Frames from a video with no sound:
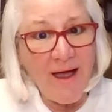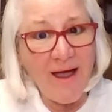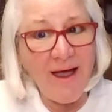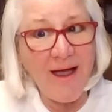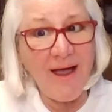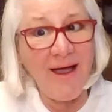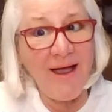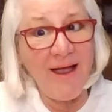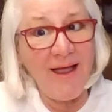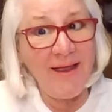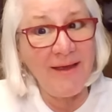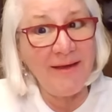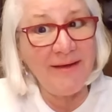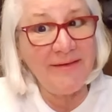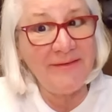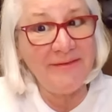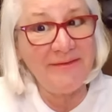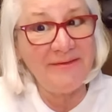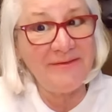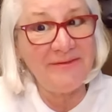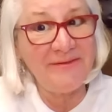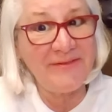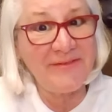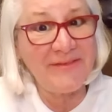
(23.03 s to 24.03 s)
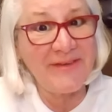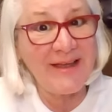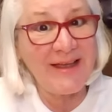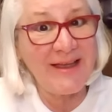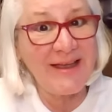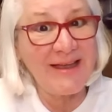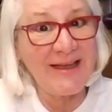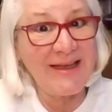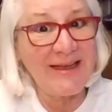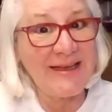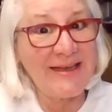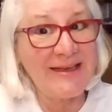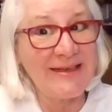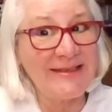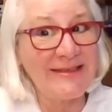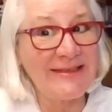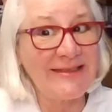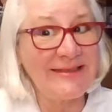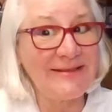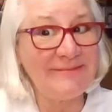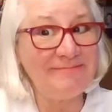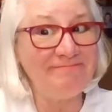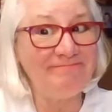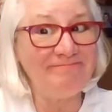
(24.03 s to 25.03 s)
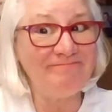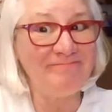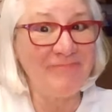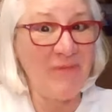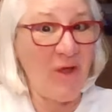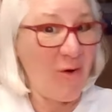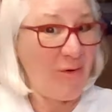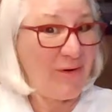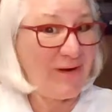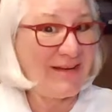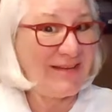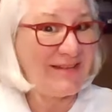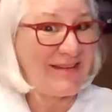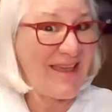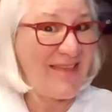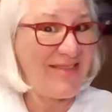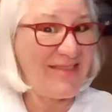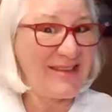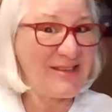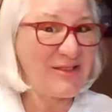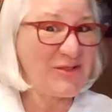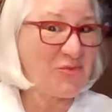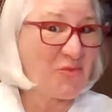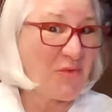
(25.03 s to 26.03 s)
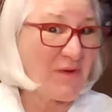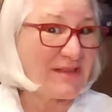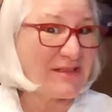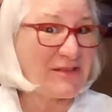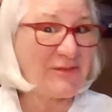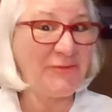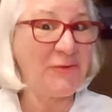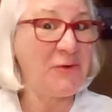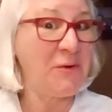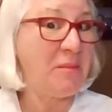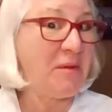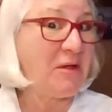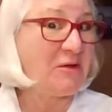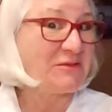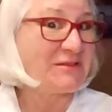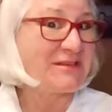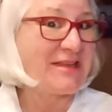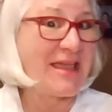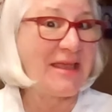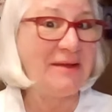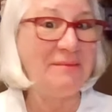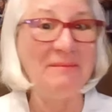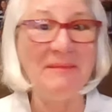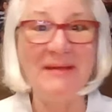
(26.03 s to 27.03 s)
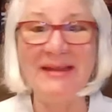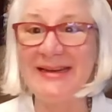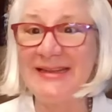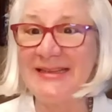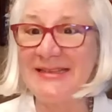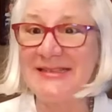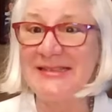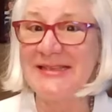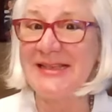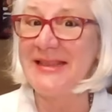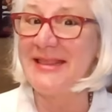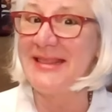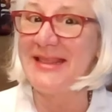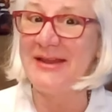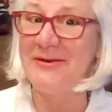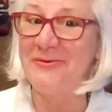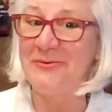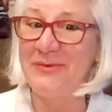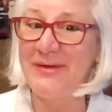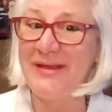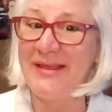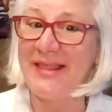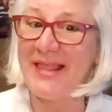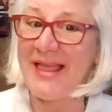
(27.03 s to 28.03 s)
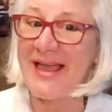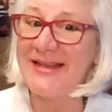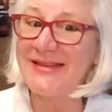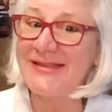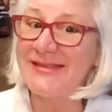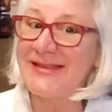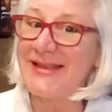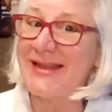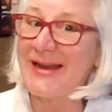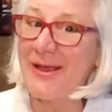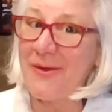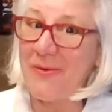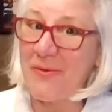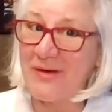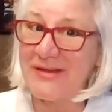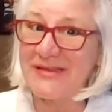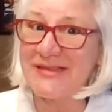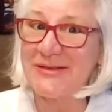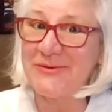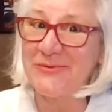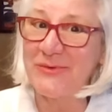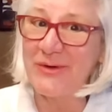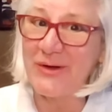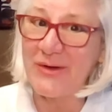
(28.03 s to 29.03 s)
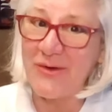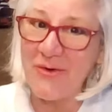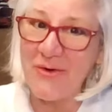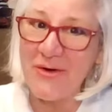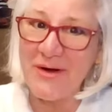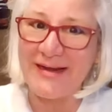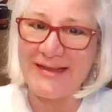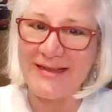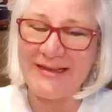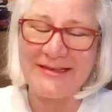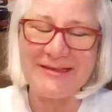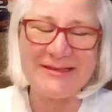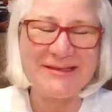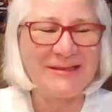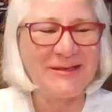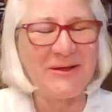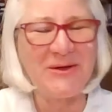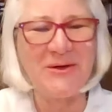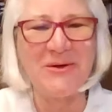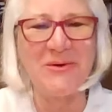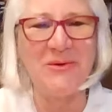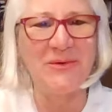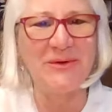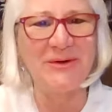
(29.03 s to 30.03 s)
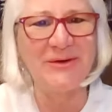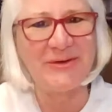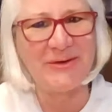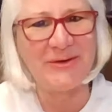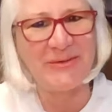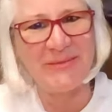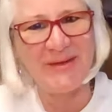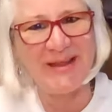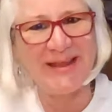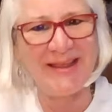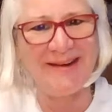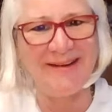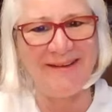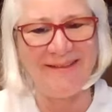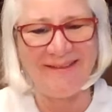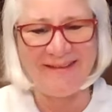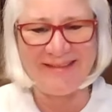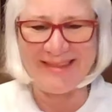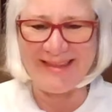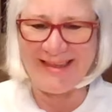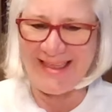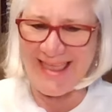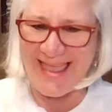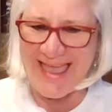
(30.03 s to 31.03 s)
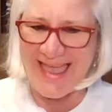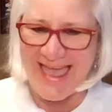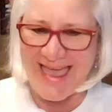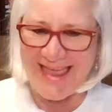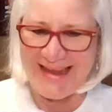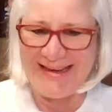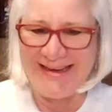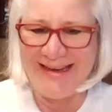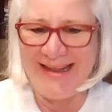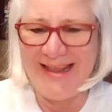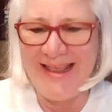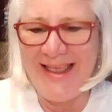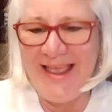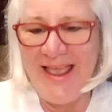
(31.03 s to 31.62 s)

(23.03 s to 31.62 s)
I've already done this once for about 10 minutes and then realized that I wasn't recording, so we're doing it all again.